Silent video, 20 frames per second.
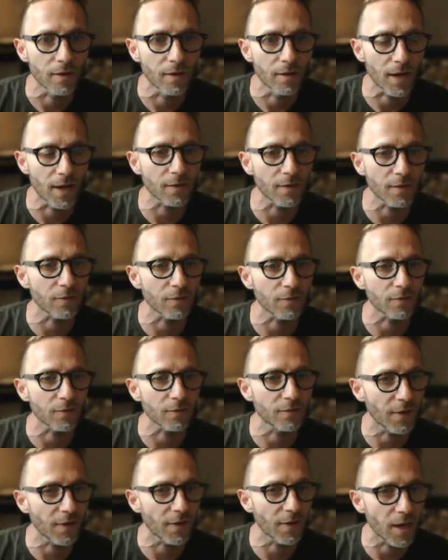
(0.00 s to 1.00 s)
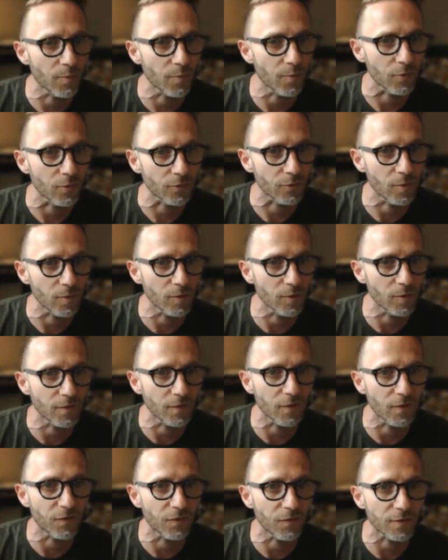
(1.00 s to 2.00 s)
Now it's a table, so it means
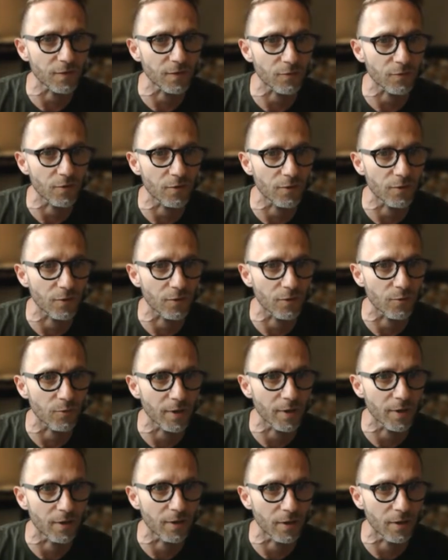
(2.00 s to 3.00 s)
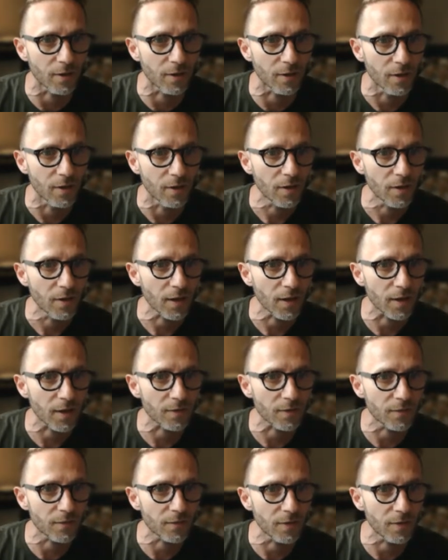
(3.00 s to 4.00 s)
that if I scroll down already, I
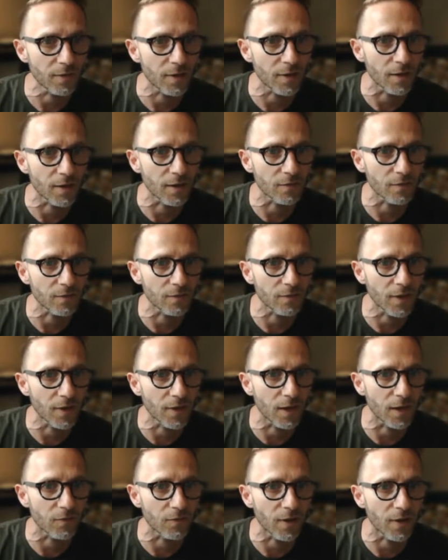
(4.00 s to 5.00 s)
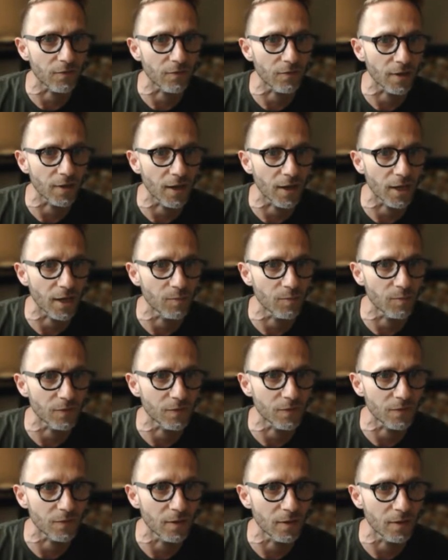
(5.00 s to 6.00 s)
can see that instead of having
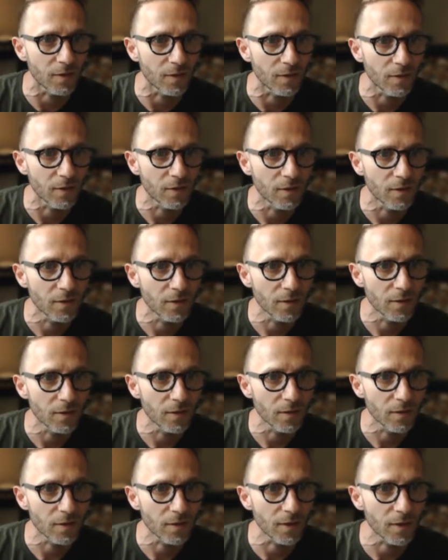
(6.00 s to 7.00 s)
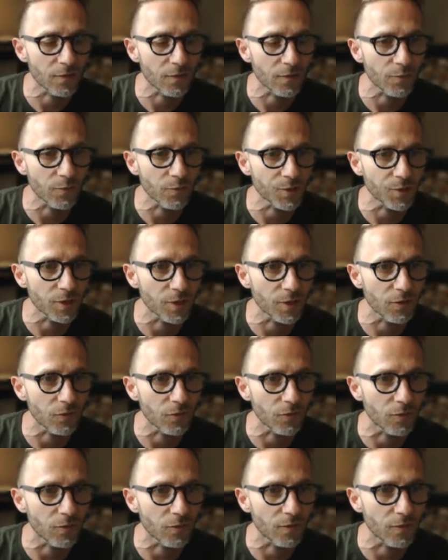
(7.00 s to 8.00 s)
ABC, it's switching
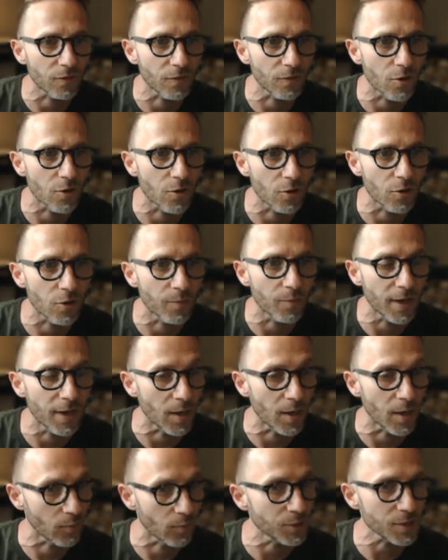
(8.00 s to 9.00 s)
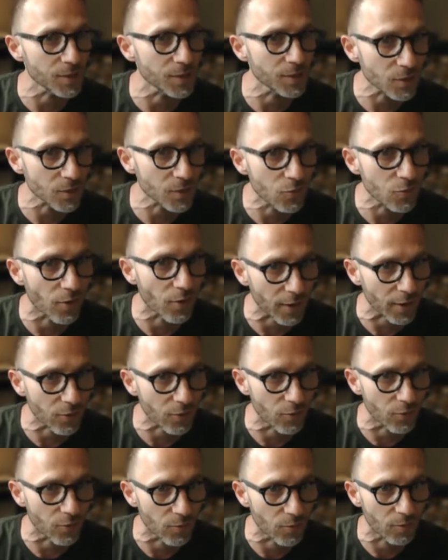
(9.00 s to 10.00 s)
to the column name, which is quite
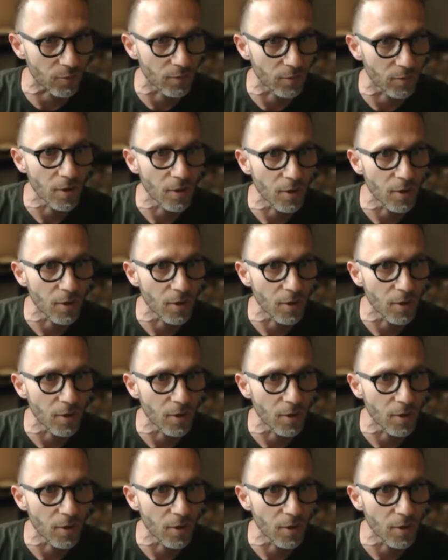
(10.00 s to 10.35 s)
cool.